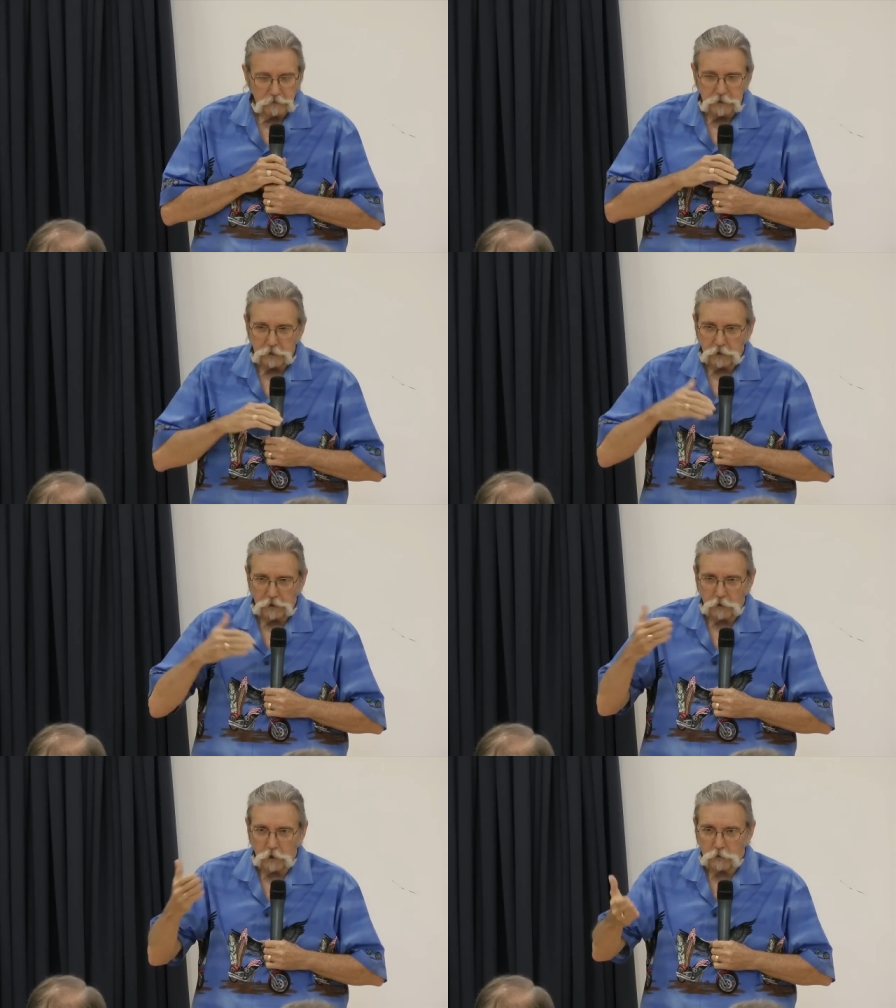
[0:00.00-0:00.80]
did
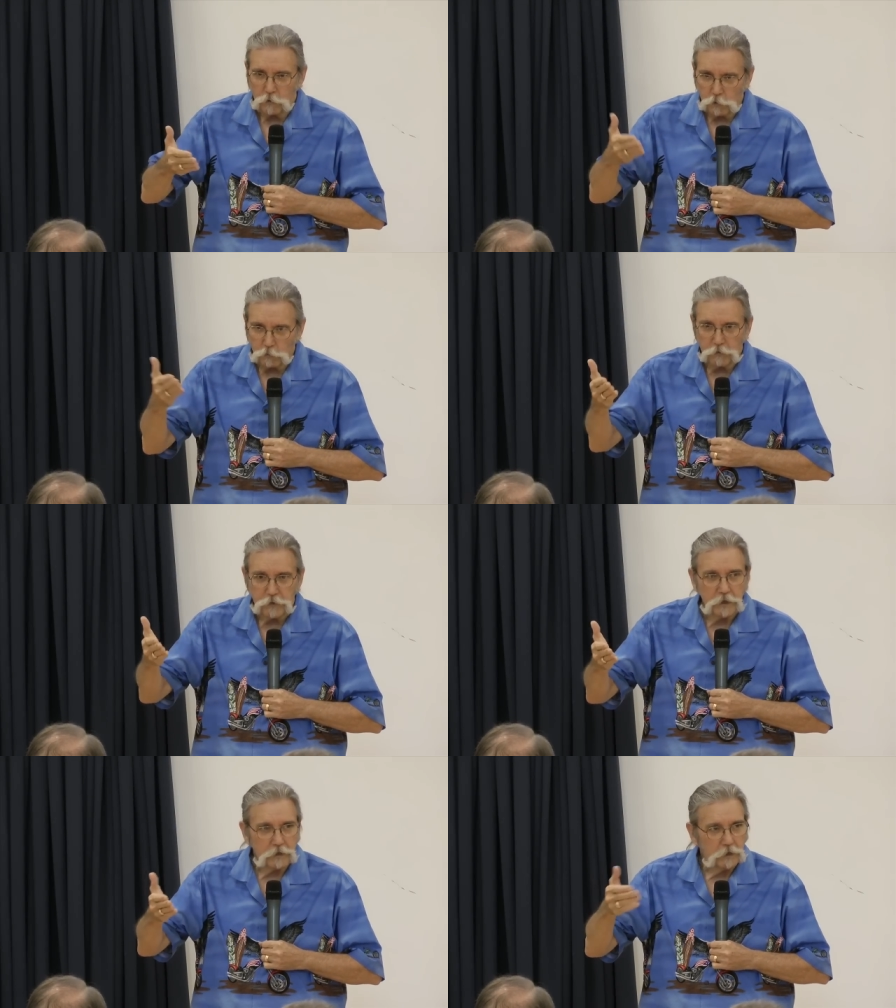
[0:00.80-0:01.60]
our normal
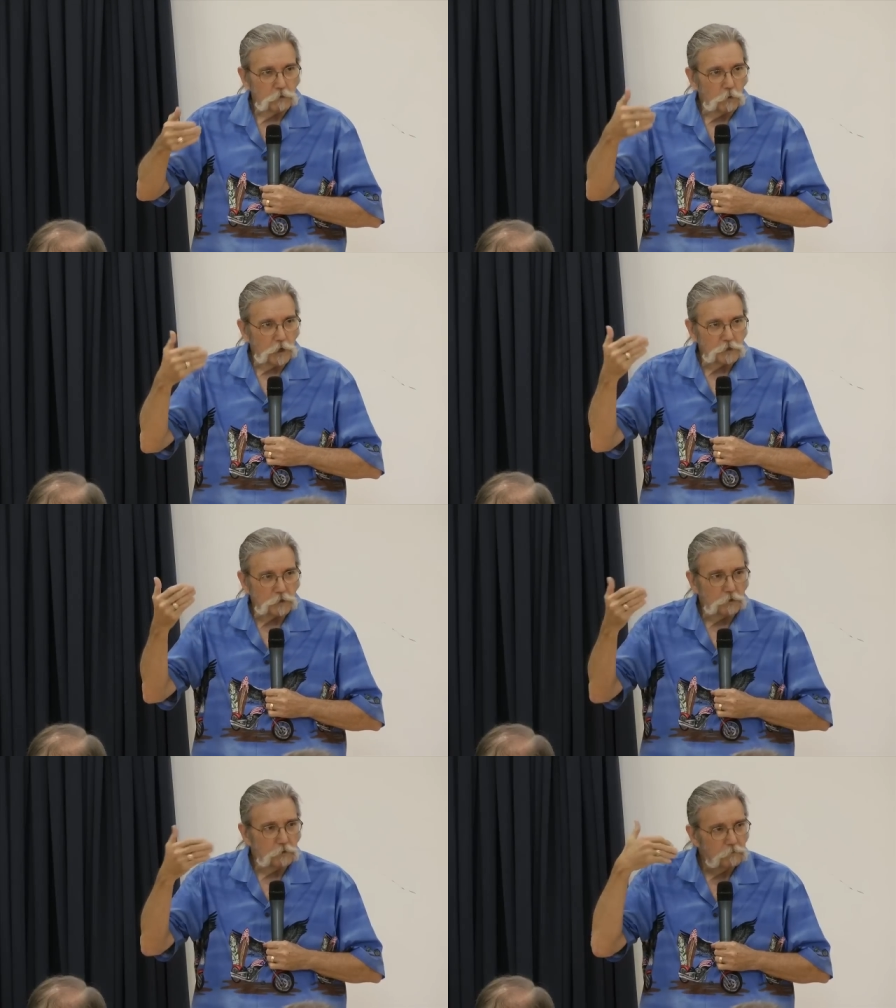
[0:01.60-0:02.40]
thing here,
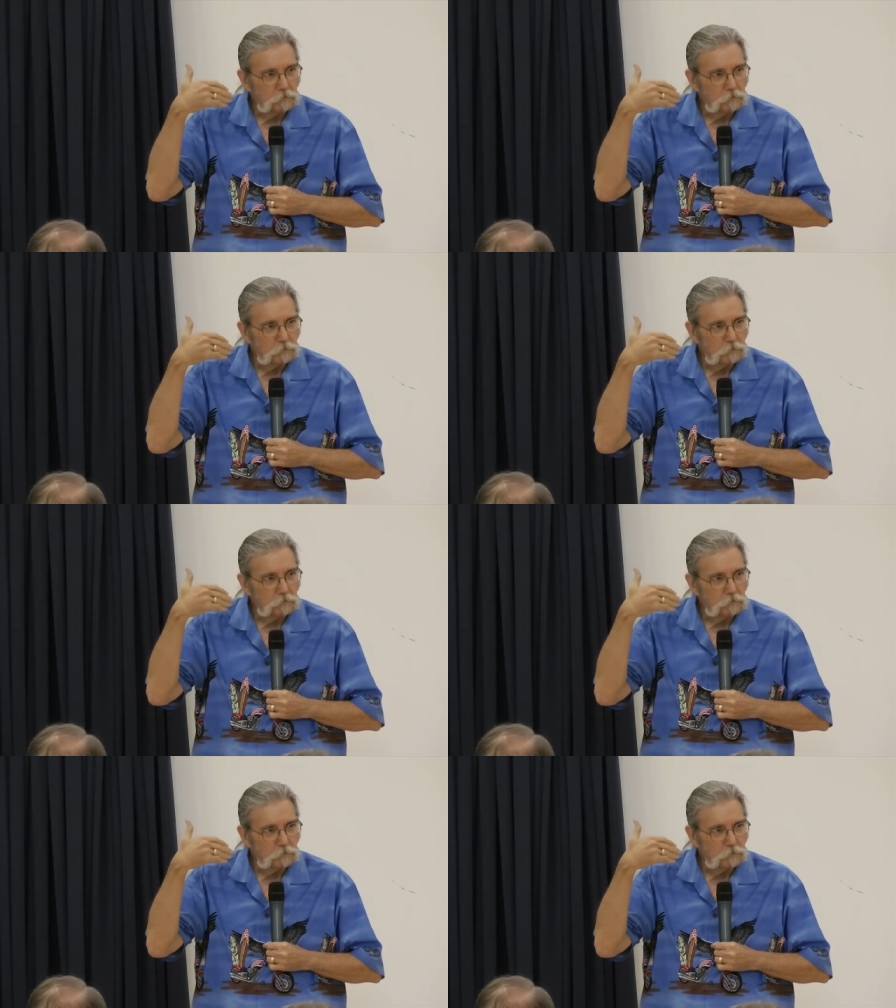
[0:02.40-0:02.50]
Roger